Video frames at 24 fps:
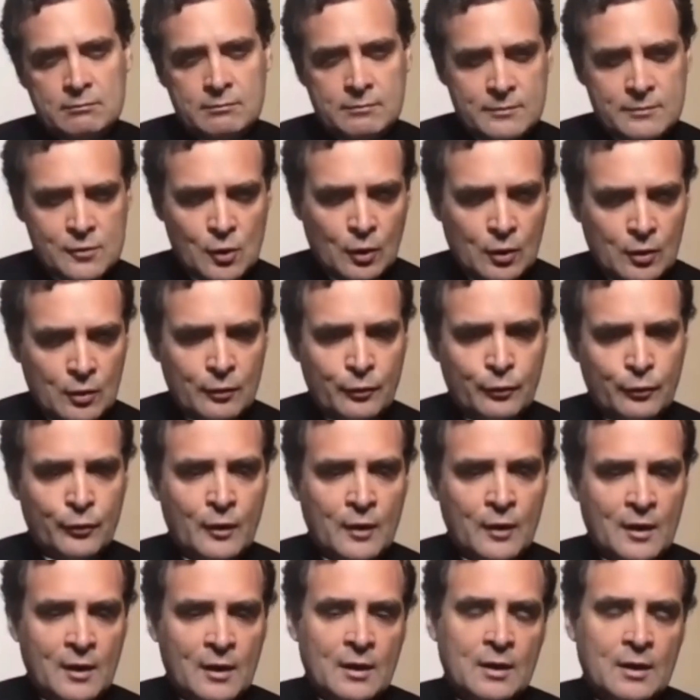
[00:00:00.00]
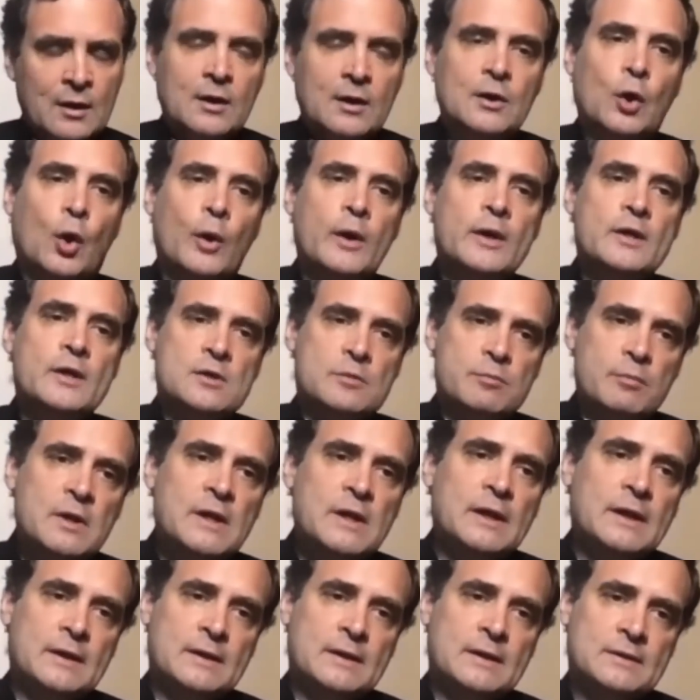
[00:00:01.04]
sort of annoys
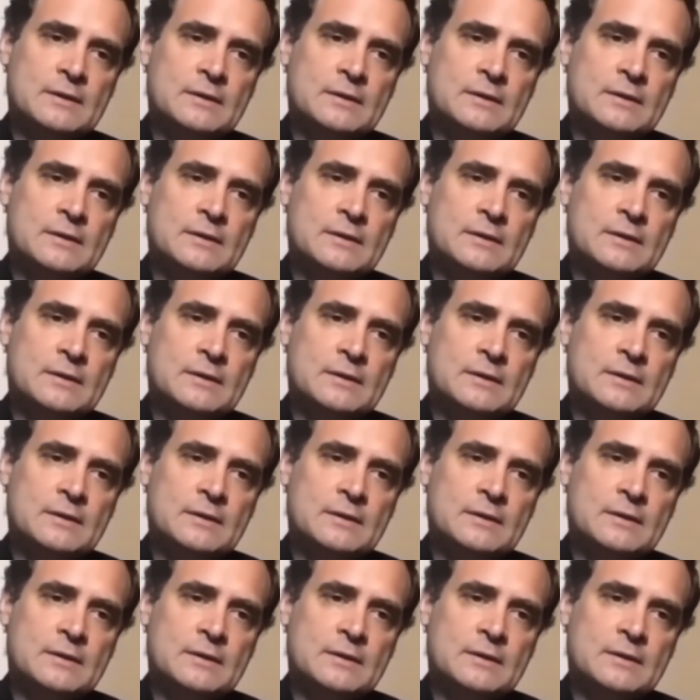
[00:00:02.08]
me